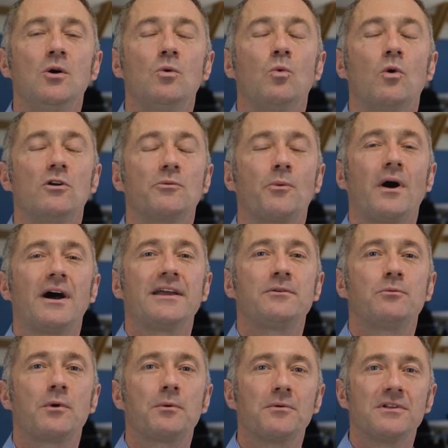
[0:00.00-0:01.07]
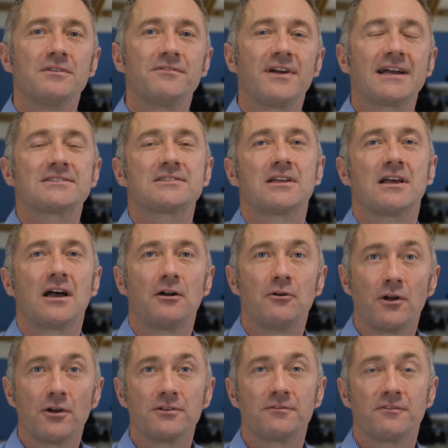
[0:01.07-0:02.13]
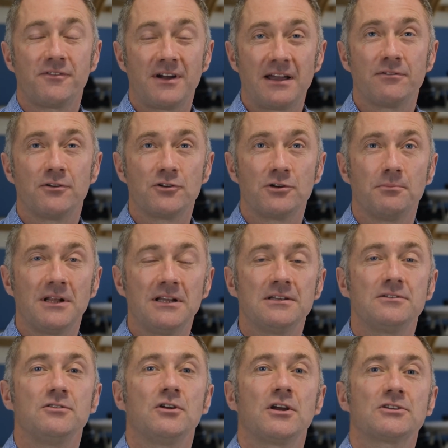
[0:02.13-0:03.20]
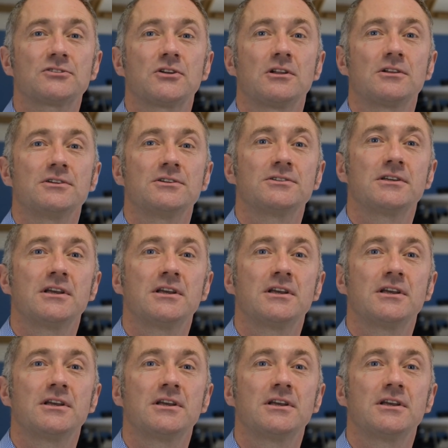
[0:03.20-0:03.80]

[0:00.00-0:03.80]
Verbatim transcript: Worldwide, we will invest around 500 million US dollars